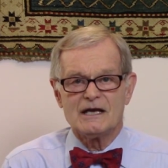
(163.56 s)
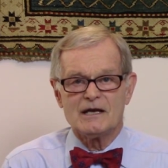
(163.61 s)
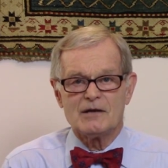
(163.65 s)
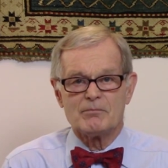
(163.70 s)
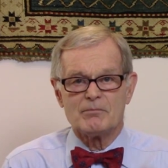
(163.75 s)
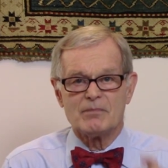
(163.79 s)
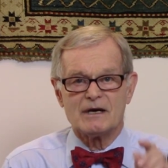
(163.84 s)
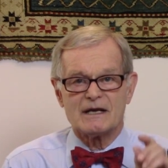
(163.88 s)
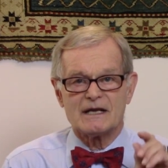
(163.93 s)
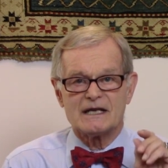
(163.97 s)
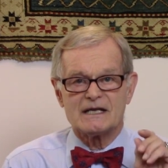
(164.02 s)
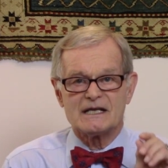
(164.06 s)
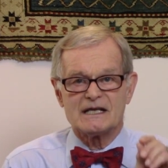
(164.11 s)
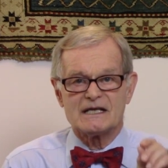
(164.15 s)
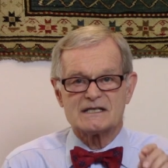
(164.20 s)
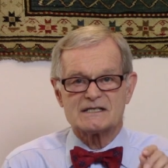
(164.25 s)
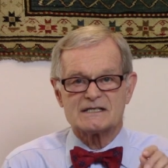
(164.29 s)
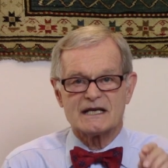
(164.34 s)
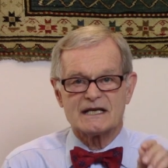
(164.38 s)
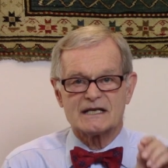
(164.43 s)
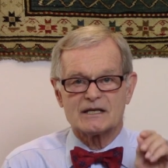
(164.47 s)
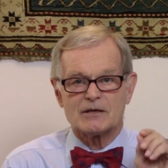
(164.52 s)
But it is
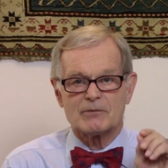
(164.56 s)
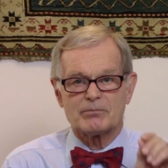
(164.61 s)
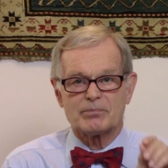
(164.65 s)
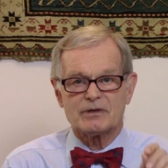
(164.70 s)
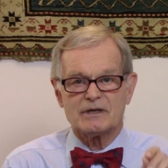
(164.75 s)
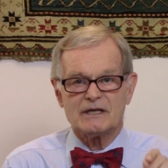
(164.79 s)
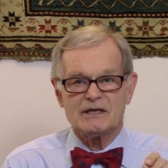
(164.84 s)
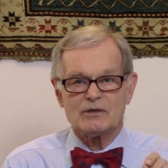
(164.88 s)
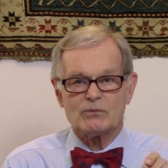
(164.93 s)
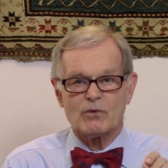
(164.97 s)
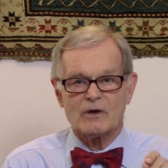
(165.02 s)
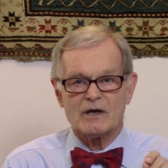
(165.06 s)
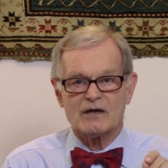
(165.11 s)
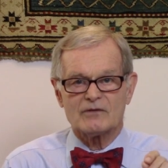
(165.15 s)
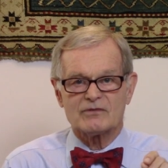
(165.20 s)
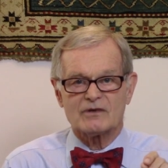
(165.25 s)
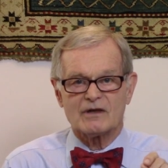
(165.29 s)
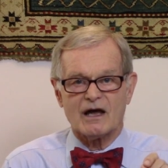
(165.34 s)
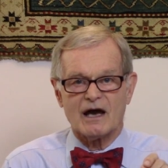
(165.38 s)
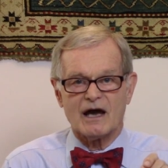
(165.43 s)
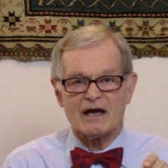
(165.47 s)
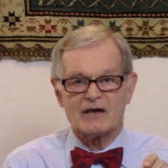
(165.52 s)
a complete way of
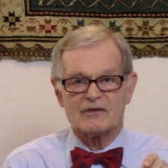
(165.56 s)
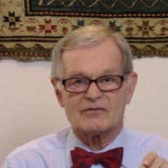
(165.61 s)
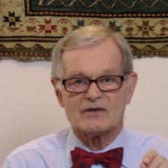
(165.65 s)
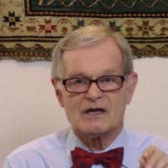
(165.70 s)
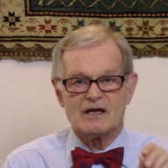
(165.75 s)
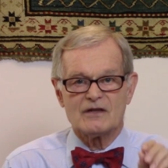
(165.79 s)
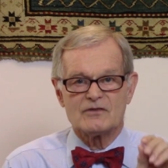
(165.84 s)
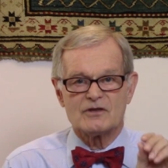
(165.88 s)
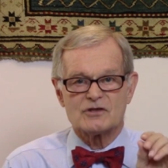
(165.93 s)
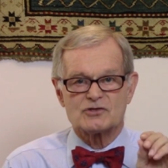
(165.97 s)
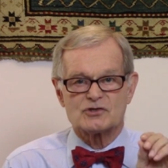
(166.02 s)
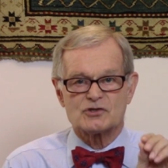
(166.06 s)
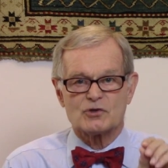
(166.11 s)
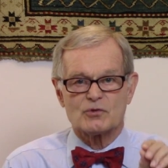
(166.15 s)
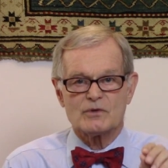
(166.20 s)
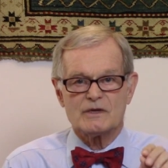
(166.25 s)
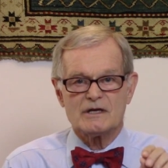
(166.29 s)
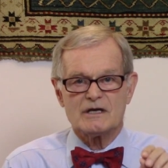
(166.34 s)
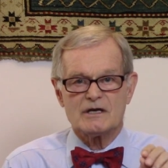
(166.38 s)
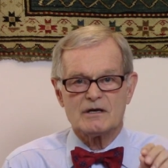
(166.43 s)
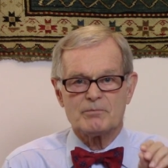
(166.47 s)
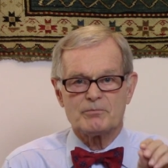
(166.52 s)
life. The
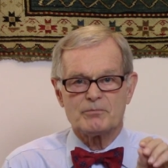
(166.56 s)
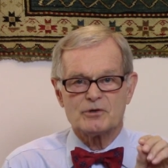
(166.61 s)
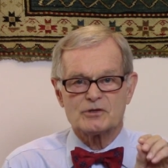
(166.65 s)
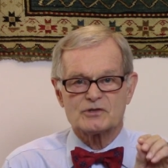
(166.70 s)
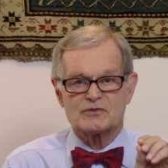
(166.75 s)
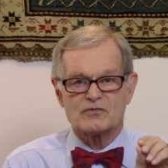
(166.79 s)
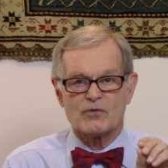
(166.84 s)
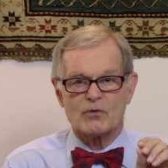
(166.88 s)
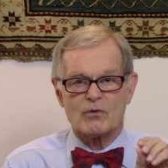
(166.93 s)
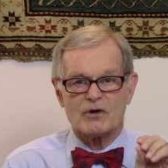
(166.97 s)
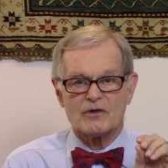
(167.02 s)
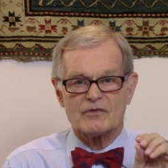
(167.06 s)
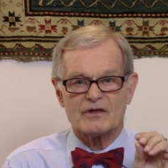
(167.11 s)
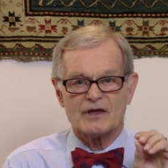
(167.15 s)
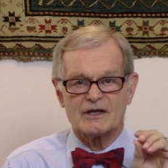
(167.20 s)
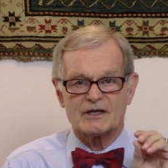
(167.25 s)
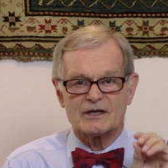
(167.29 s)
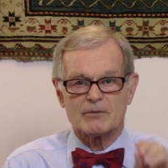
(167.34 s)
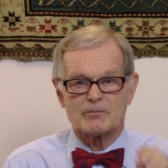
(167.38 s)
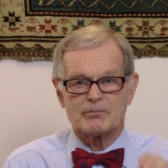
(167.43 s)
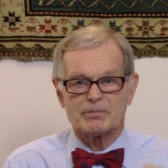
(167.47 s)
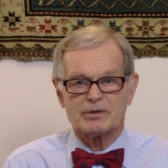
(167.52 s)
Sharia puts forth a
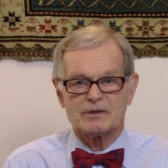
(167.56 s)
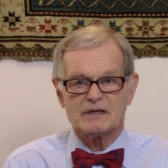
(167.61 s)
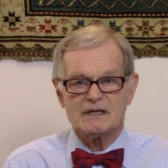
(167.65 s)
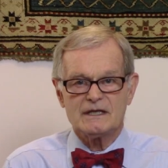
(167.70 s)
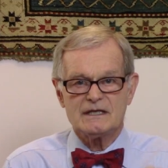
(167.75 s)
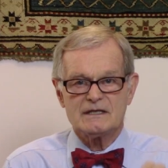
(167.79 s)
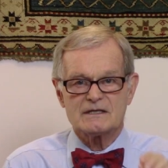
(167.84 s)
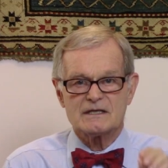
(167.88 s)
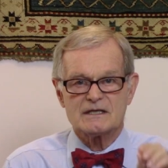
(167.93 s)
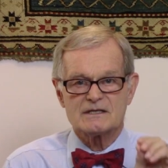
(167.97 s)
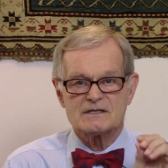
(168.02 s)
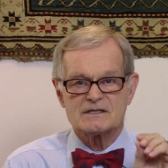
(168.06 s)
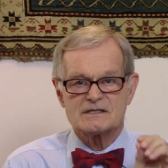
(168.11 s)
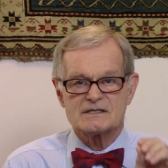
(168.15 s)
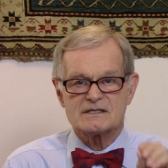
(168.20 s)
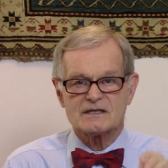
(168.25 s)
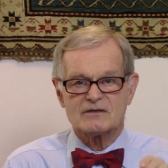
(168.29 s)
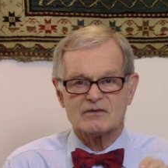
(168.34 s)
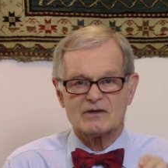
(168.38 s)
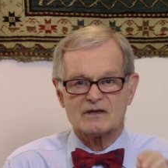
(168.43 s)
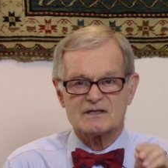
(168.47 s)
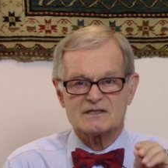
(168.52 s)
complete
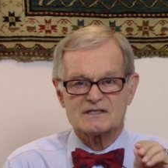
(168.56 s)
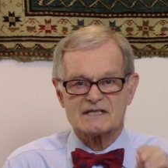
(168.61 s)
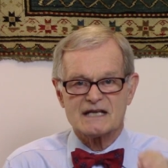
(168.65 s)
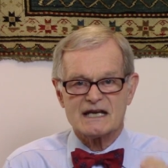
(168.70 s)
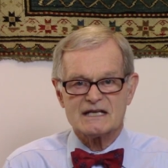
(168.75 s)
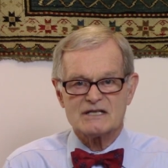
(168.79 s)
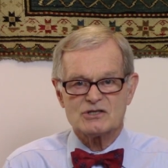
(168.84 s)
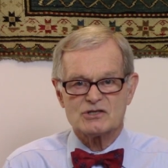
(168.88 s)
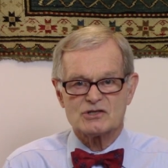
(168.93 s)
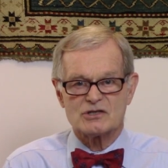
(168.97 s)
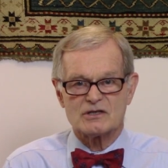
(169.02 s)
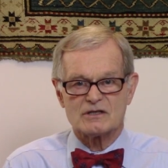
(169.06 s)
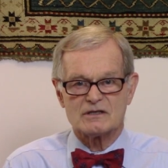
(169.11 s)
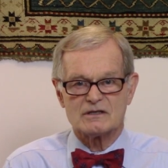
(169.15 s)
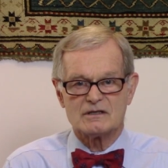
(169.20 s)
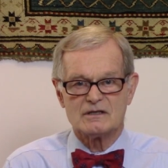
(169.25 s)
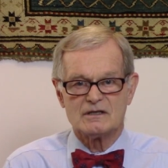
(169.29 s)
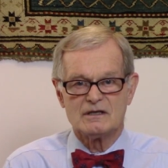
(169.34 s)
civilization.